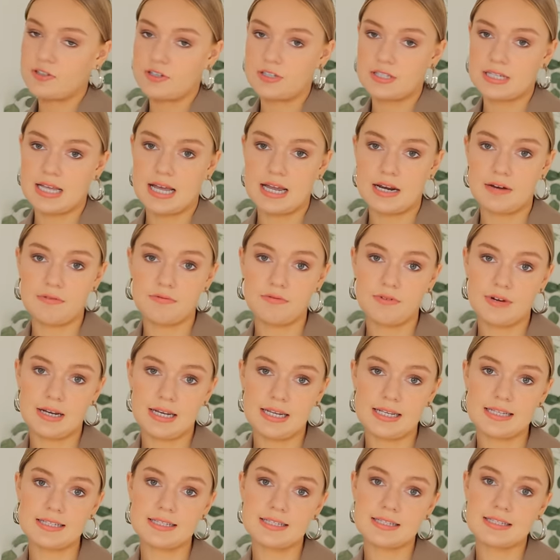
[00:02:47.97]
just kind of
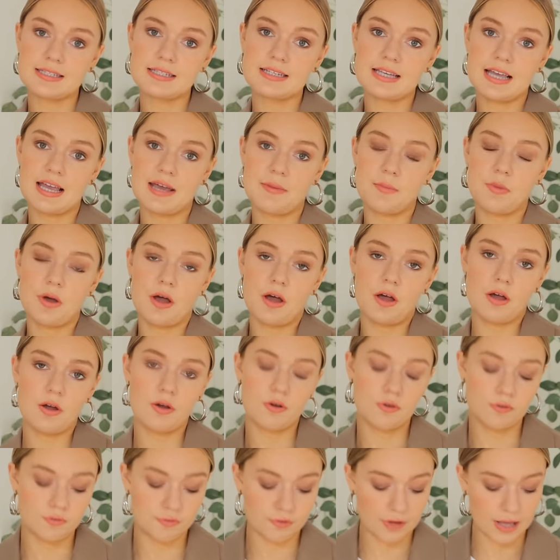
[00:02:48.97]
really skim
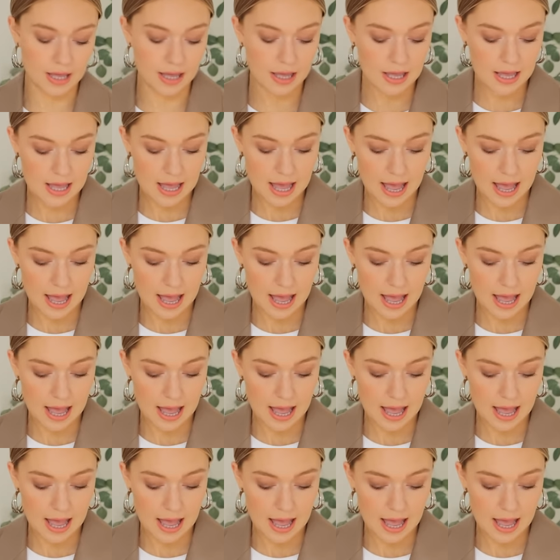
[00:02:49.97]
over